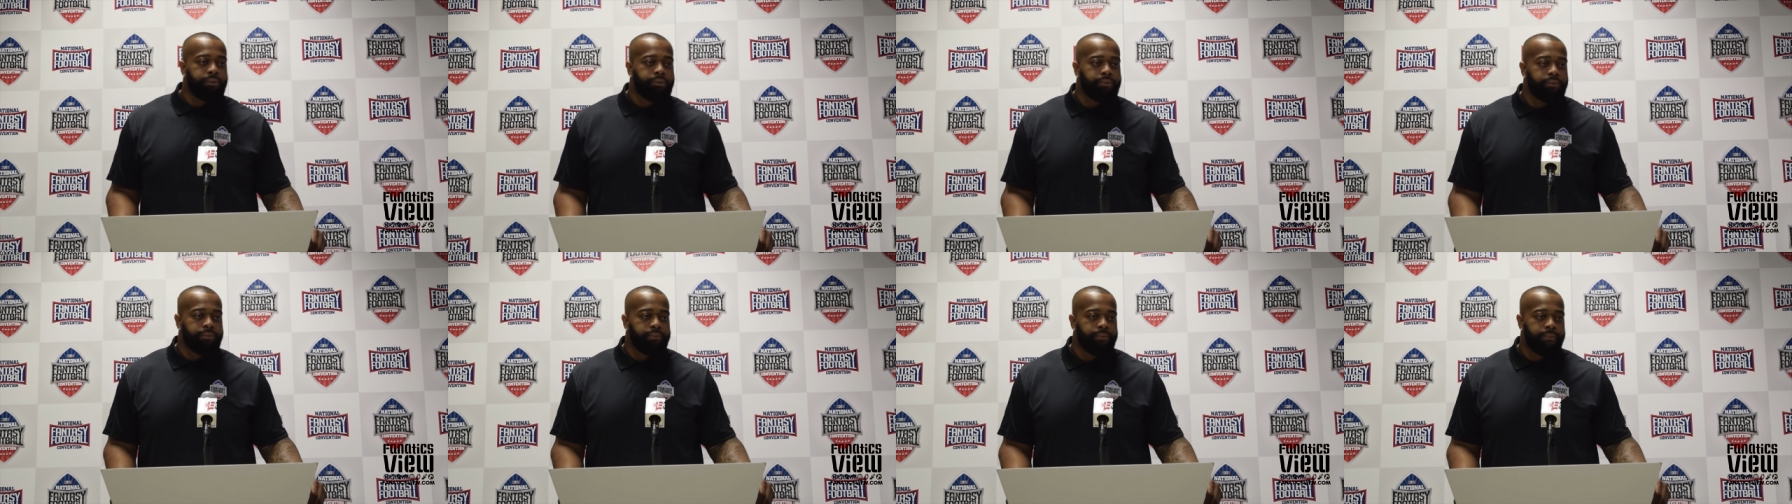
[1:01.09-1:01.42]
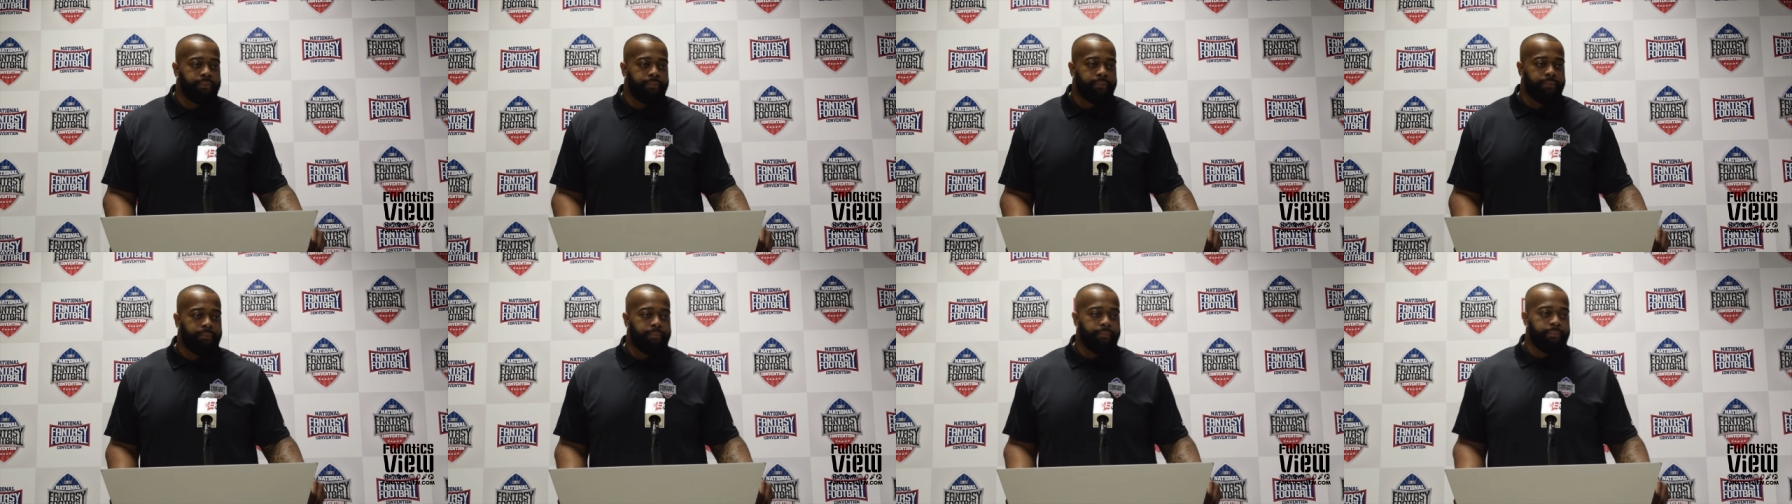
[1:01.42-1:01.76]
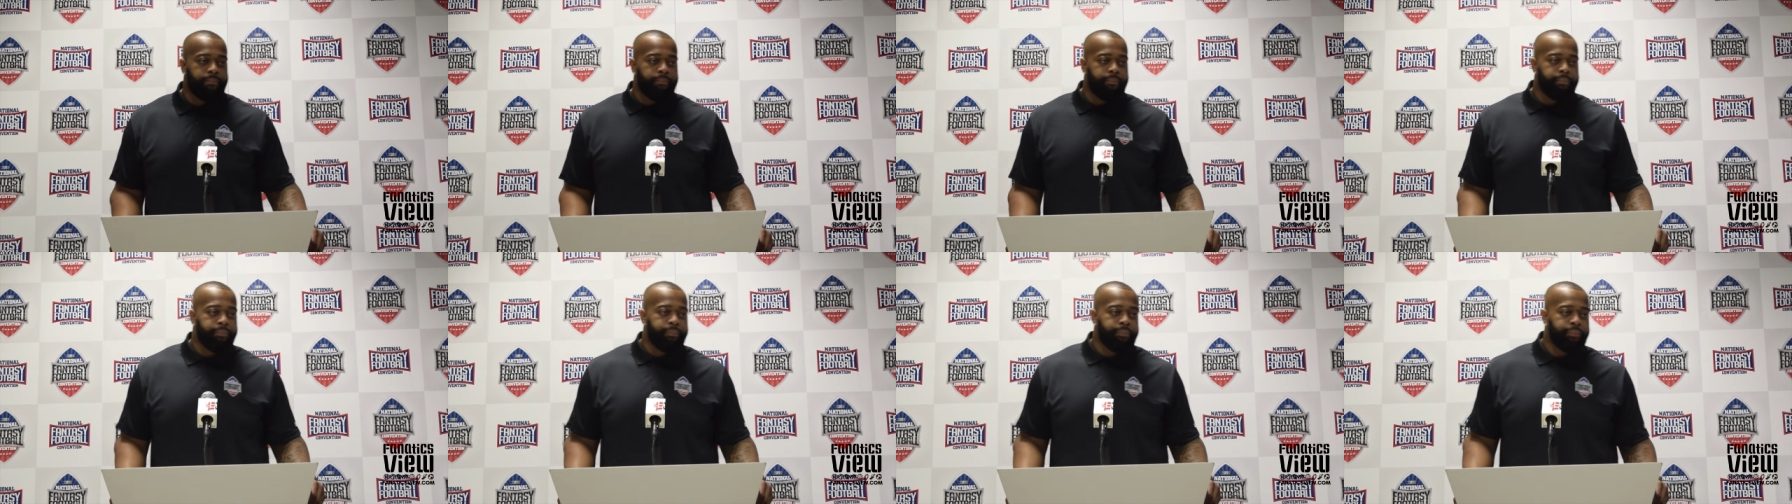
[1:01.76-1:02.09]
Uh, you know,
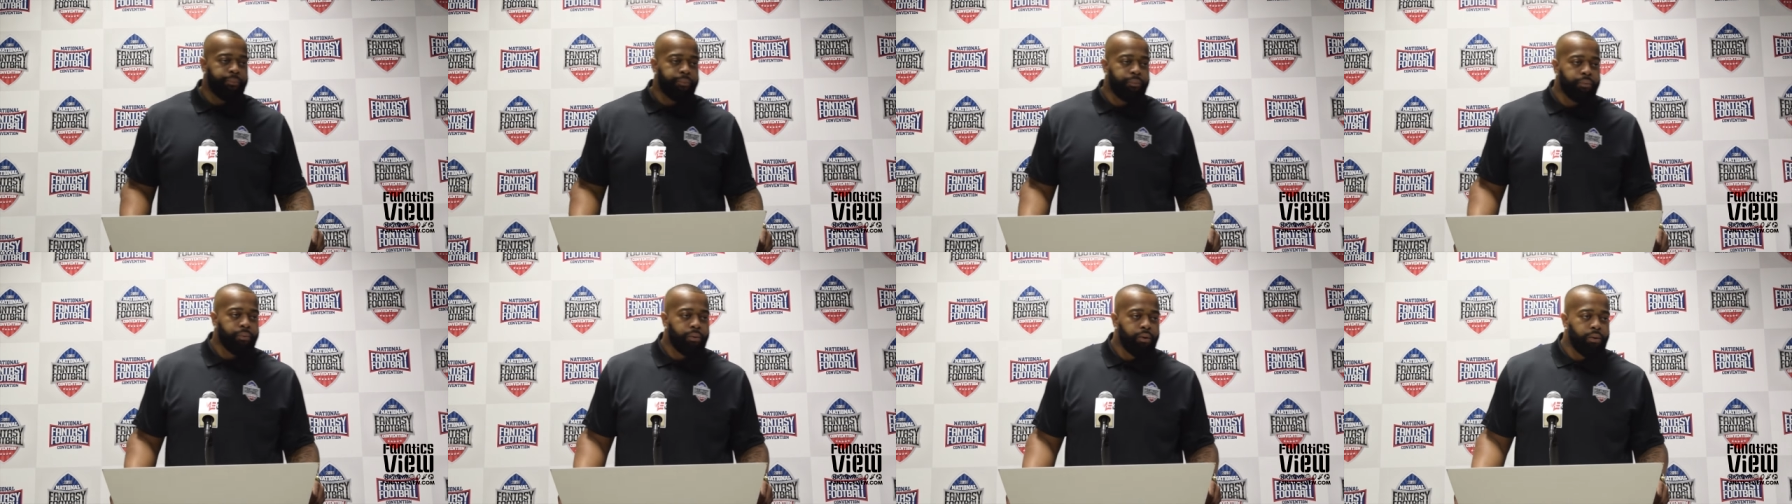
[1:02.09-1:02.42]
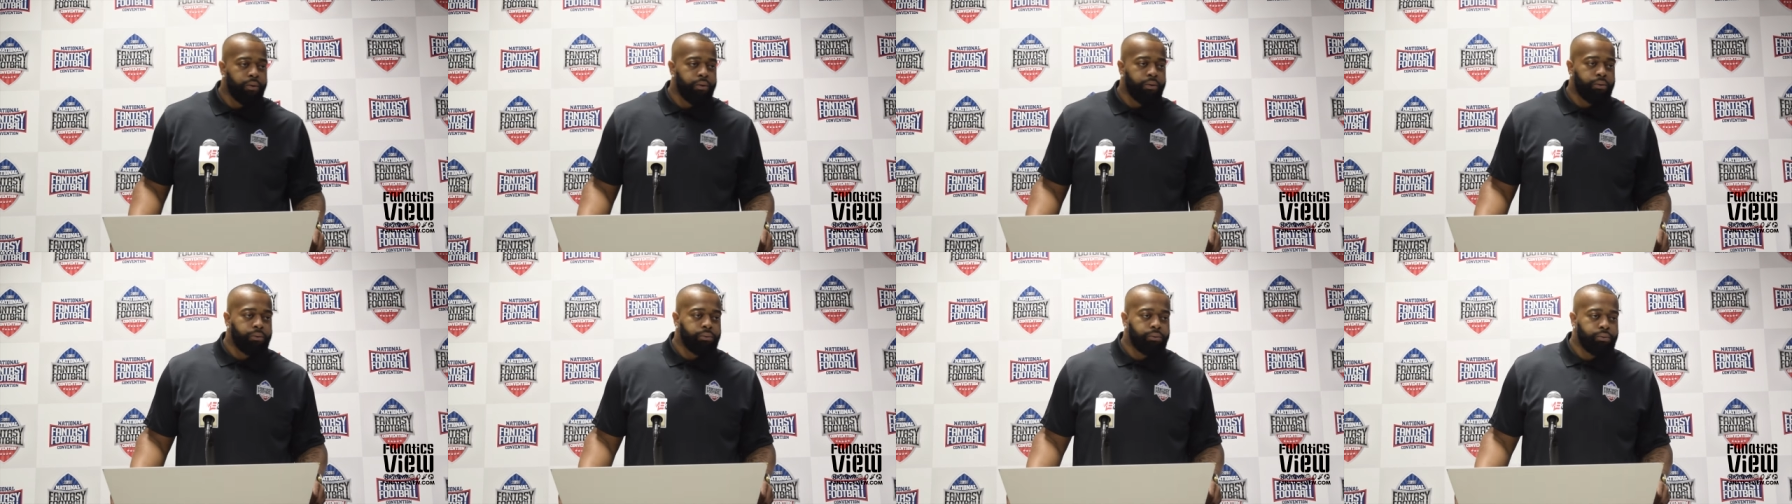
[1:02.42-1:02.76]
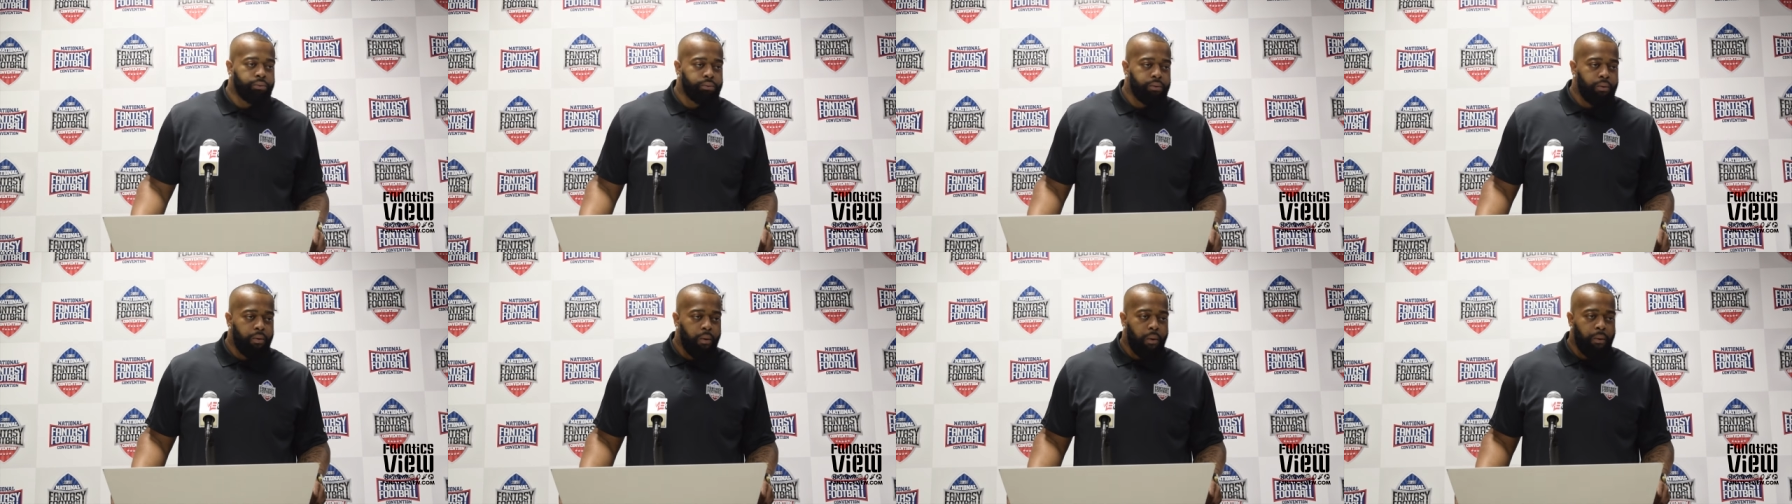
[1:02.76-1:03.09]
you, as was
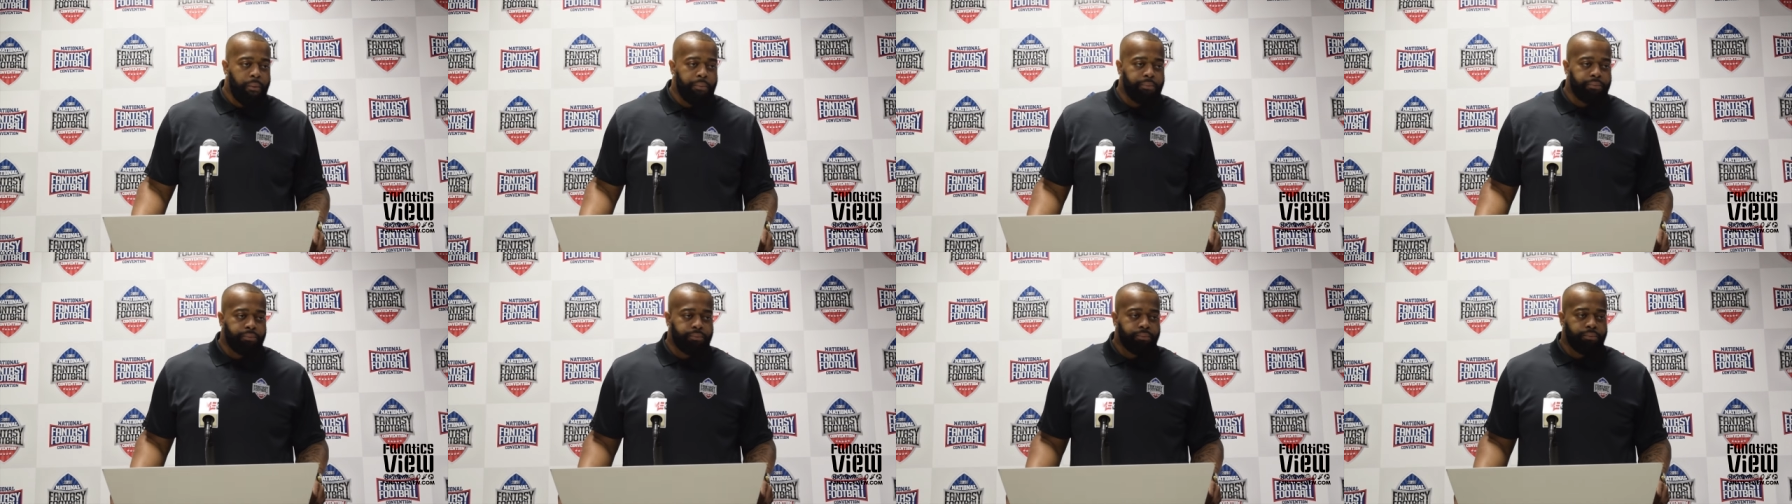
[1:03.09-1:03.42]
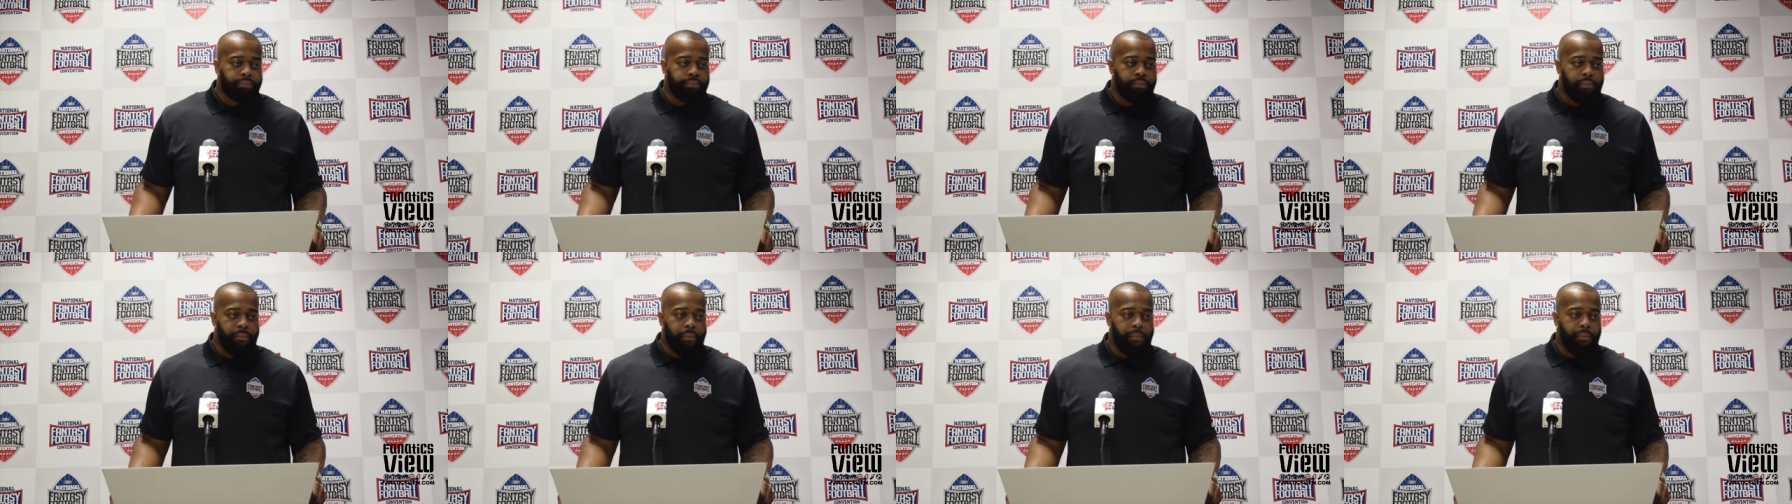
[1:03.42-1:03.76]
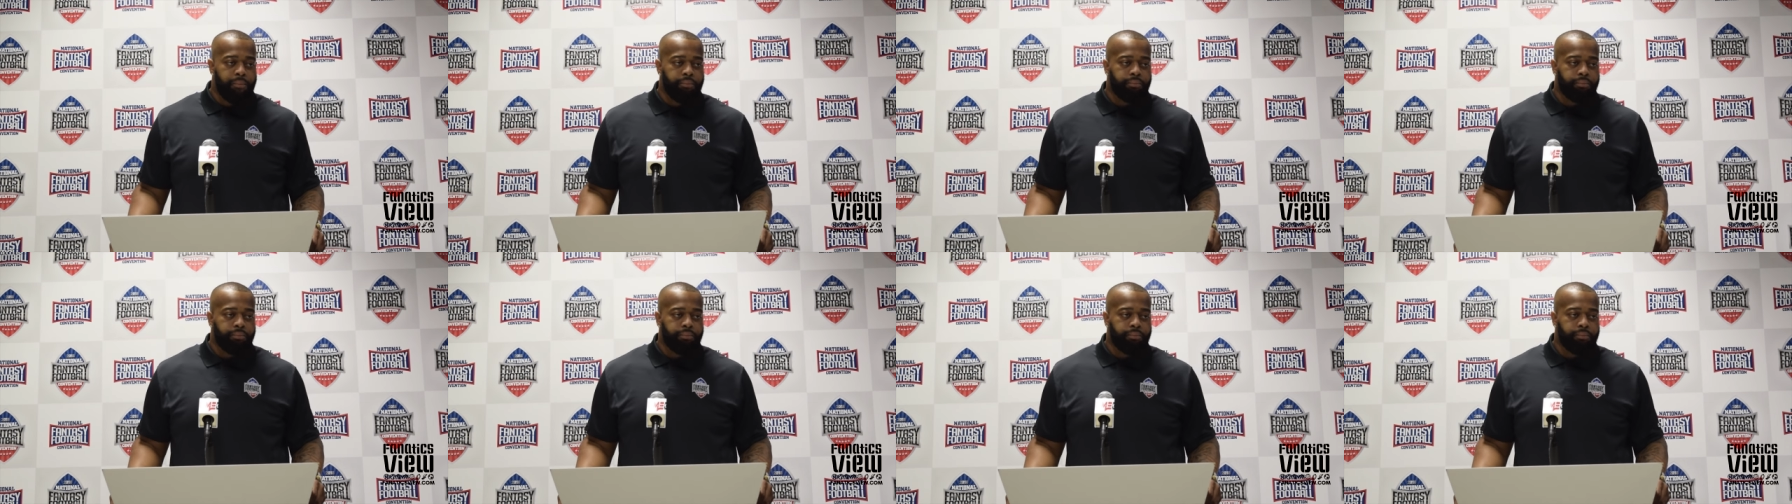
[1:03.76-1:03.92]
just kind of referenced there,